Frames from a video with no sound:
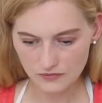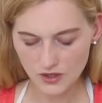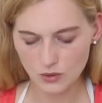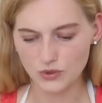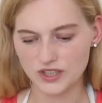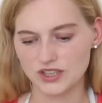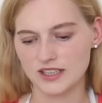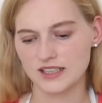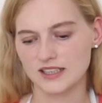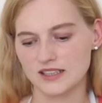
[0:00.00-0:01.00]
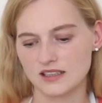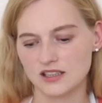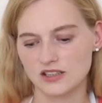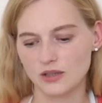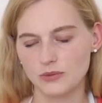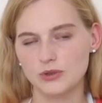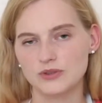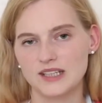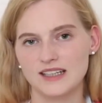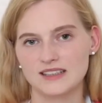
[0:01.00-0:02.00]
which is someone who
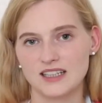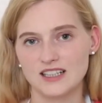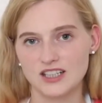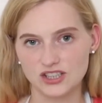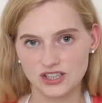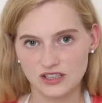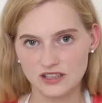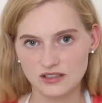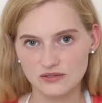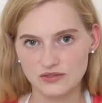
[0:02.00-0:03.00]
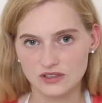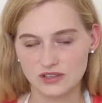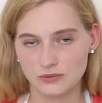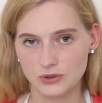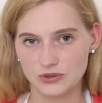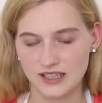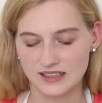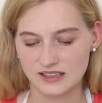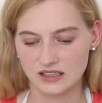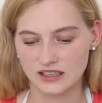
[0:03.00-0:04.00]
takes initiative, someone who takes
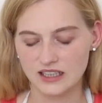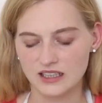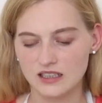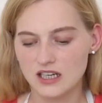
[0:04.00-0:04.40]
the lead.